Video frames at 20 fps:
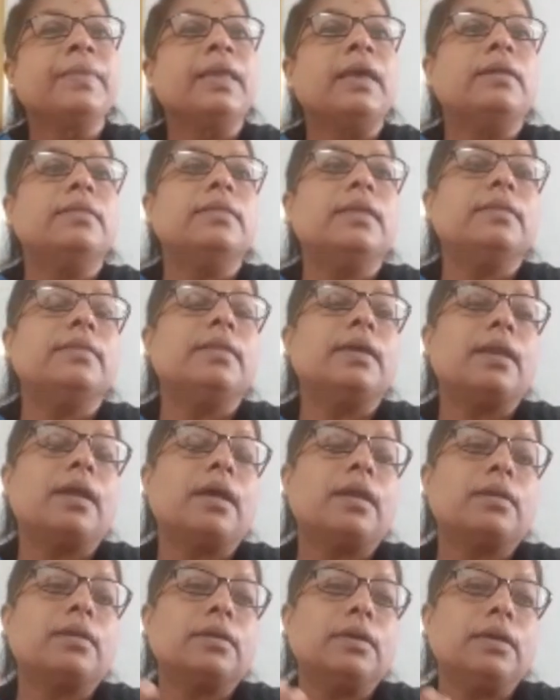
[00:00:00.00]
Then there
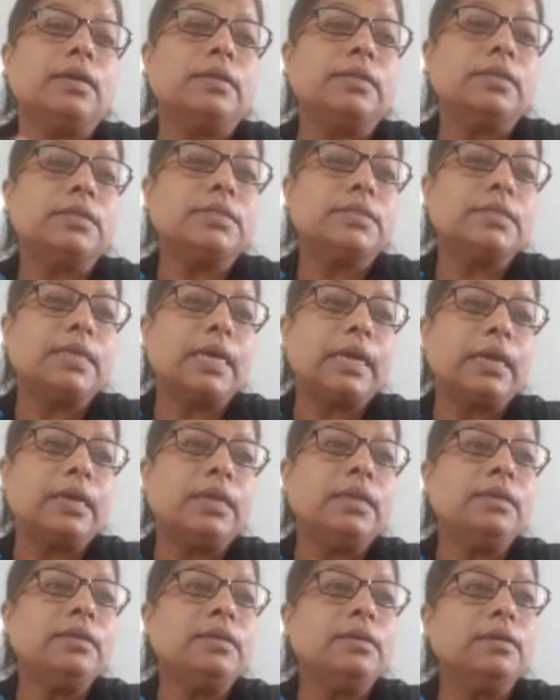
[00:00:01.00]
are, in the
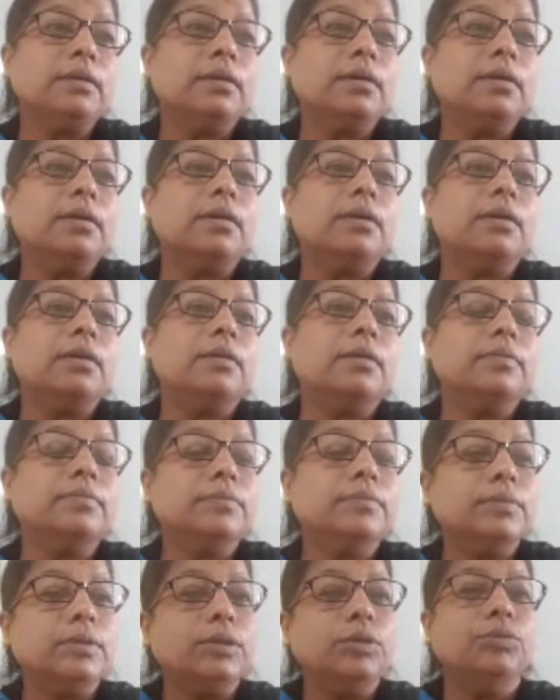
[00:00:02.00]
second
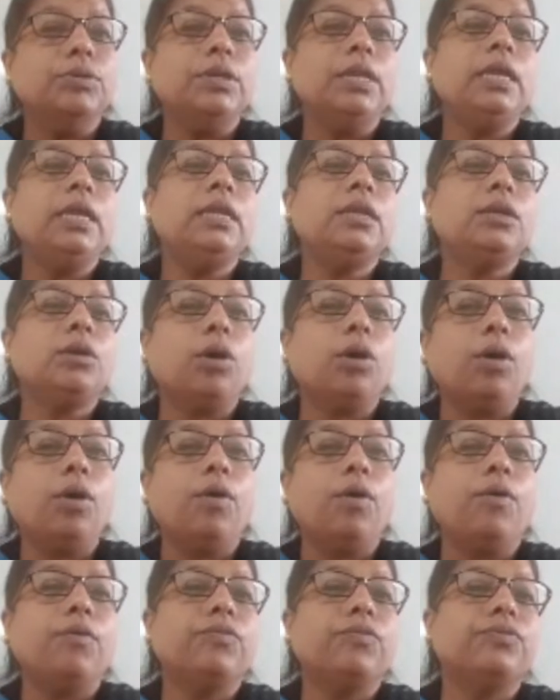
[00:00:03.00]
unit
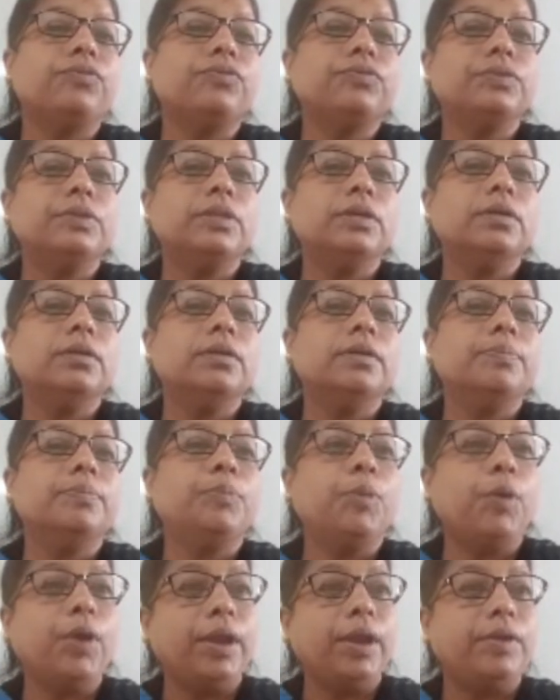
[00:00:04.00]
of the
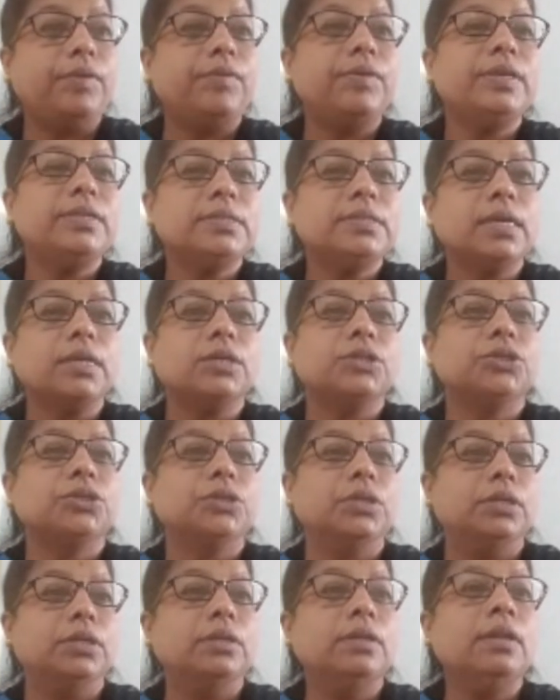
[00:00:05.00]
poetry
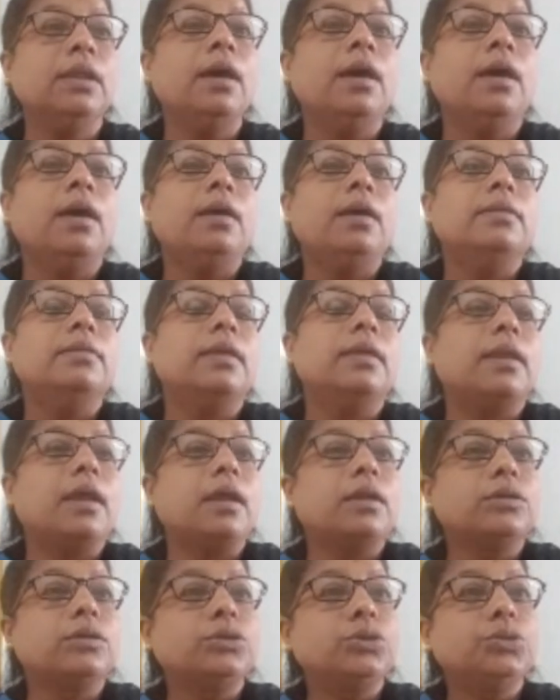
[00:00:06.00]
section, there
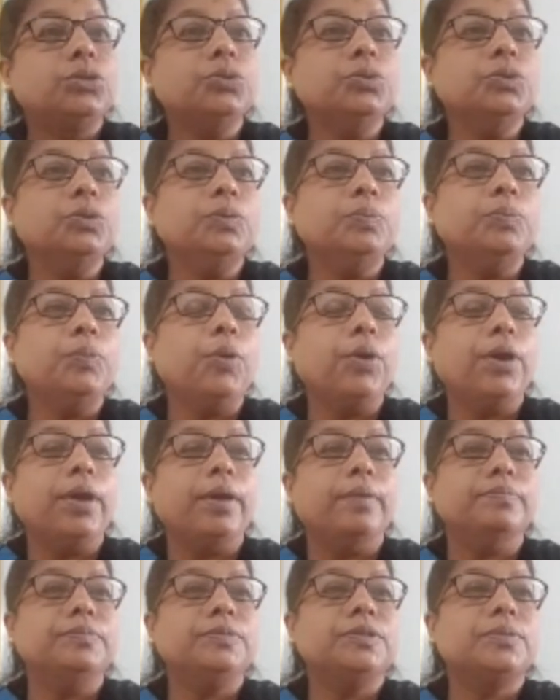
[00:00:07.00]
are 2
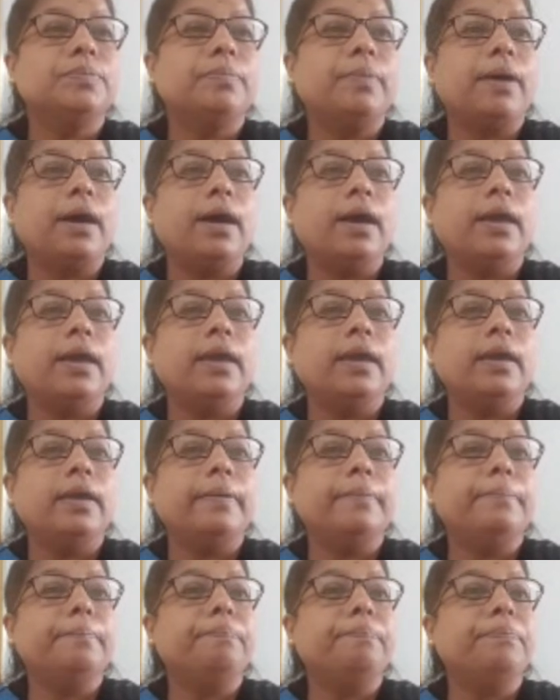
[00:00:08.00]
poems
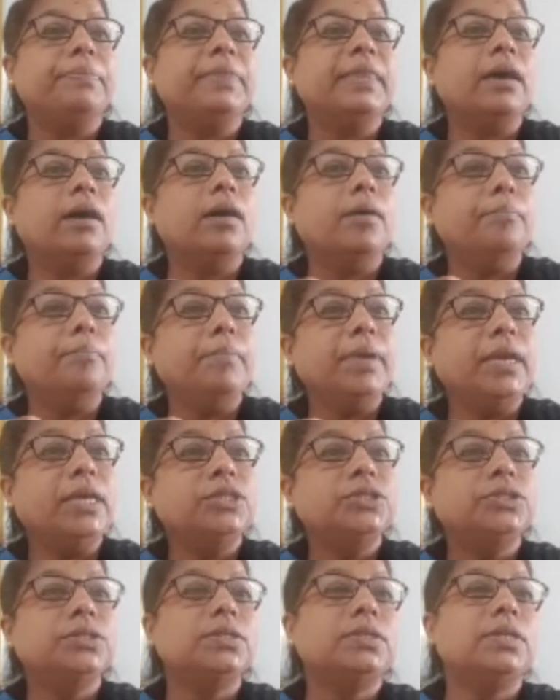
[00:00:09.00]
by
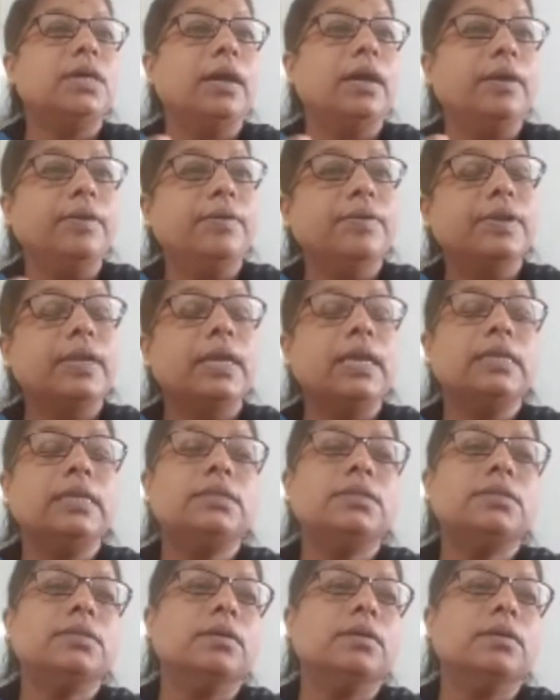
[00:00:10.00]
a great